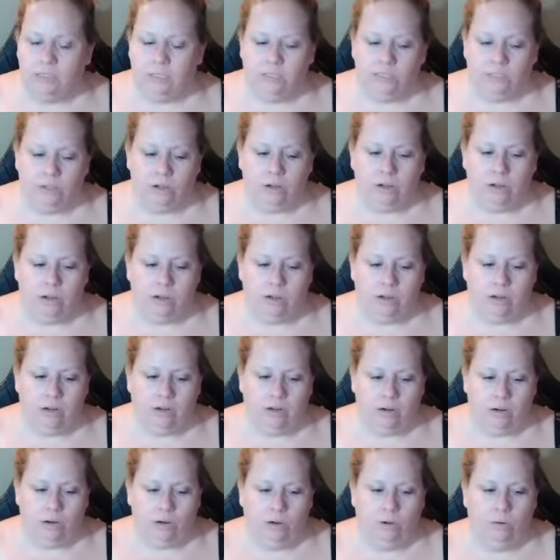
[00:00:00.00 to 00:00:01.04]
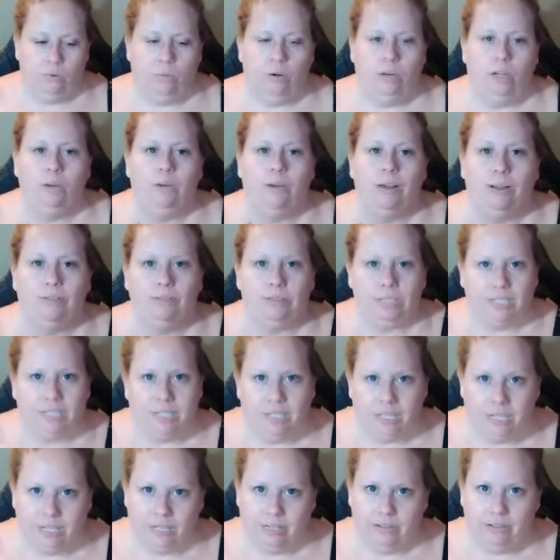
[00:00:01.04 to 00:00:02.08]
is on what you have to
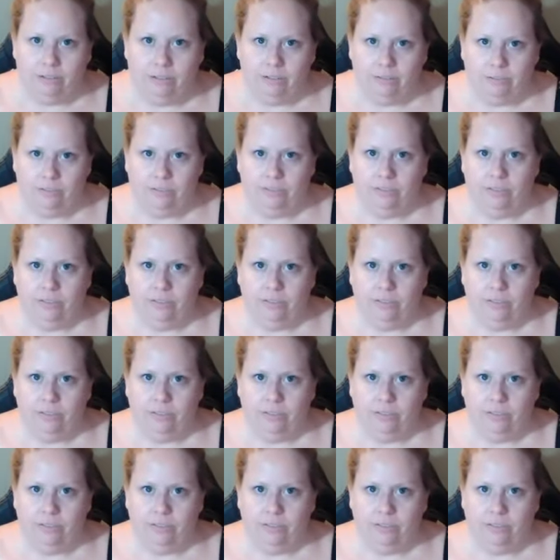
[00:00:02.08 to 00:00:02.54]
give,